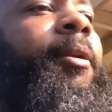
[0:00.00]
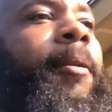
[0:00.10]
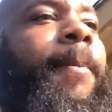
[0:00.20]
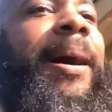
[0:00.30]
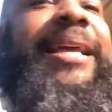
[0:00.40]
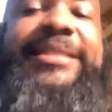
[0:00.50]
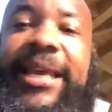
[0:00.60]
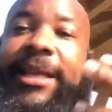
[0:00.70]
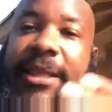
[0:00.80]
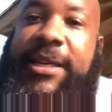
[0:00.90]
by
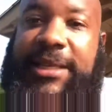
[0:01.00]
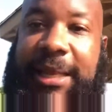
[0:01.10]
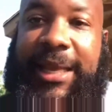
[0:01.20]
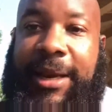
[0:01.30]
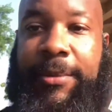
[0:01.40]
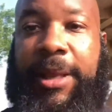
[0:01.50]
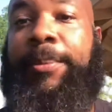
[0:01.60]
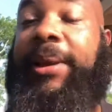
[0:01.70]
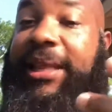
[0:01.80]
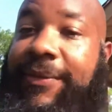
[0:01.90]
saying things like that and
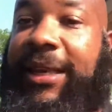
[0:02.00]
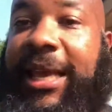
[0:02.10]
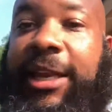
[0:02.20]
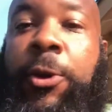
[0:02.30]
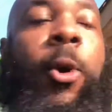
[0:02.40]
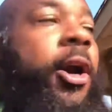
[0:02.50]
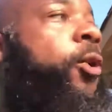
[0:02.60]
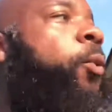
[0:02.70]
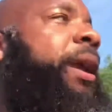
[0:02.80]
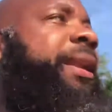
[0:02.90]
believing that, you are
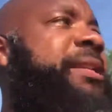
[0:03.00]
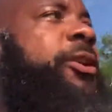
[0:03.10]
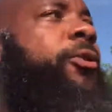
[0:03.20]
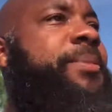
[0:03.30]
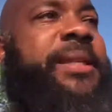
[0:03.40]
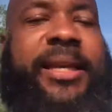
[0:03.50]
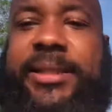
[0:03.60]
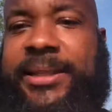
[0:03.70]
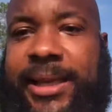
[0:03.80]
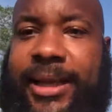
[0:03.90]
creating circumstances
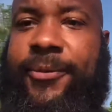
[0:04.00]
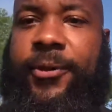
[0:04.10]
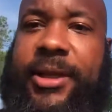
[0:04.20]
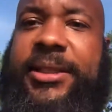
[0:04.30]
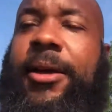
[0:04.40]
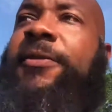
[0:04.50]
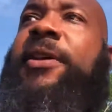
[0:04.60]
like that for yourself.